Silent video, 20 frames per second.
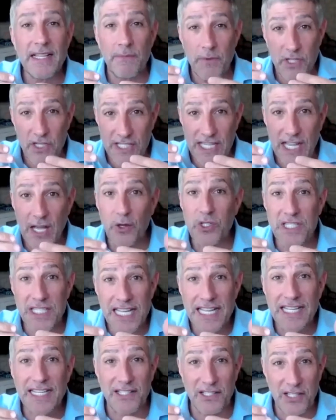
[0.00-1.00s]
Cells
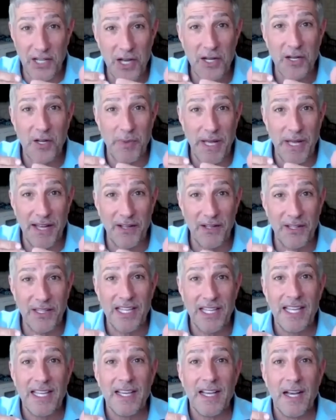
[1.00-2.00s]
need to talk about,
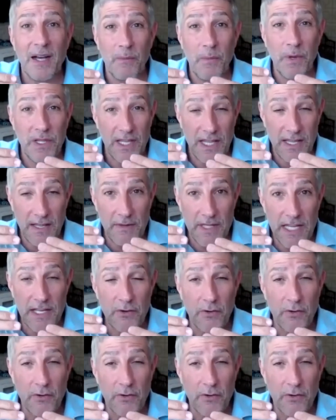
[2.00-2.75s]
need